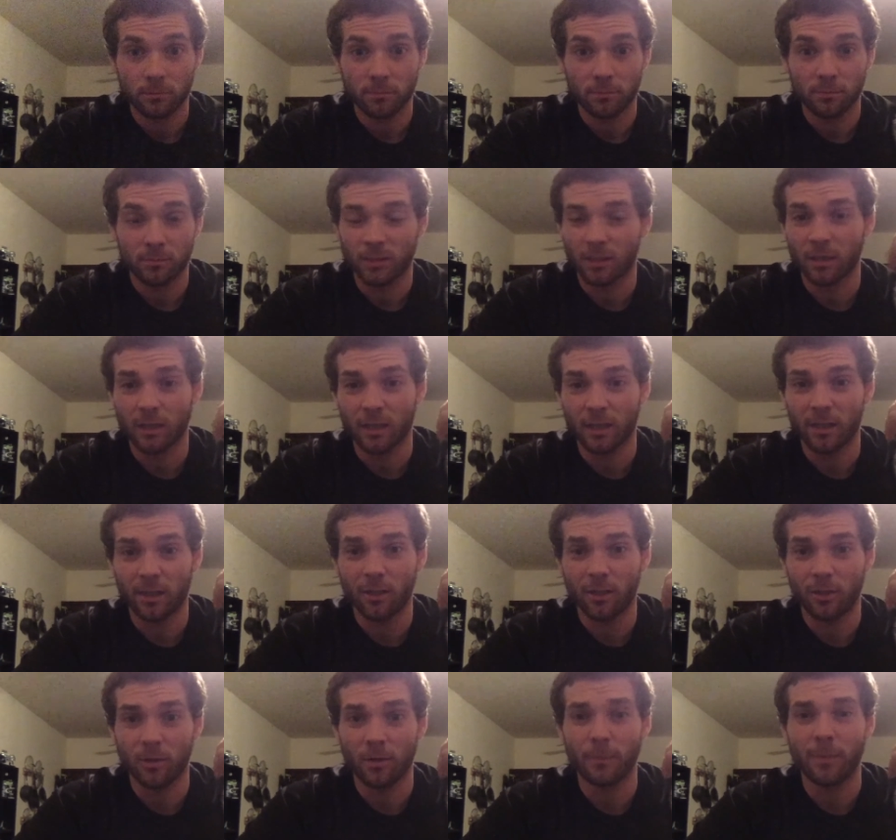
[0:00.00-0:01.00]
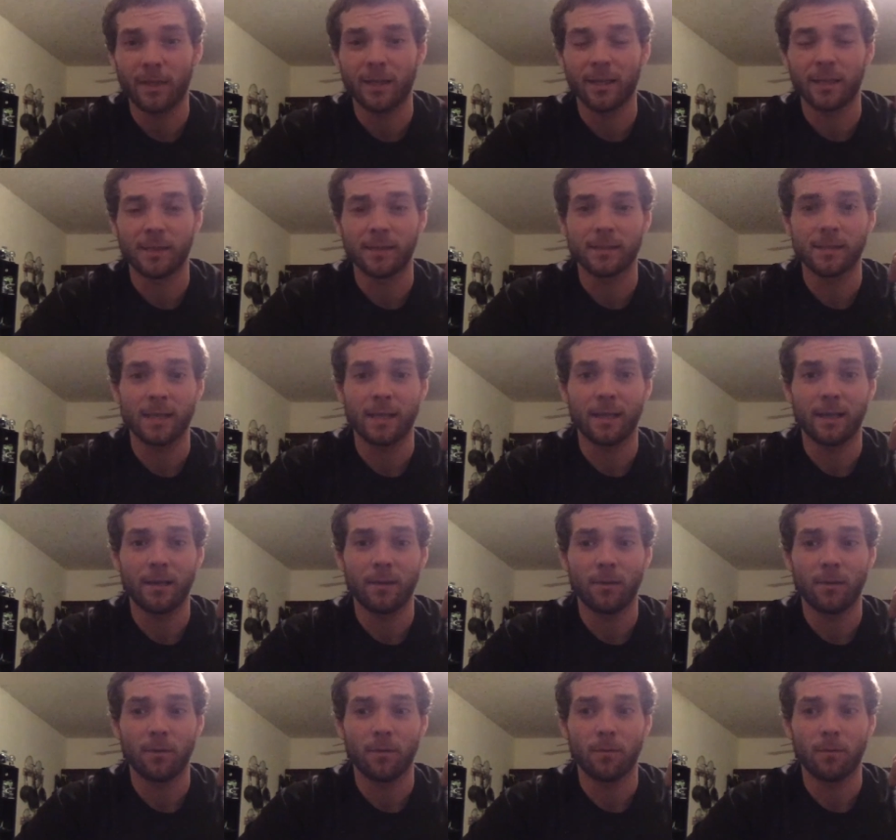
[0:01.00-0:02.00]
They're not going to do it because,
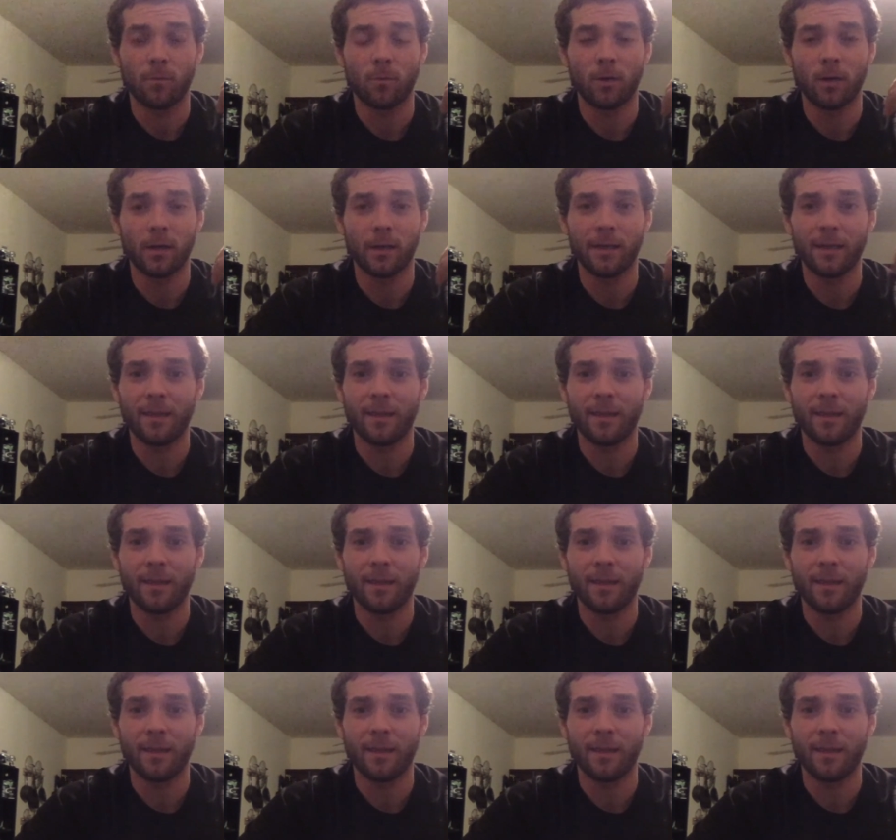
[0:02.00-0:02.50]
one,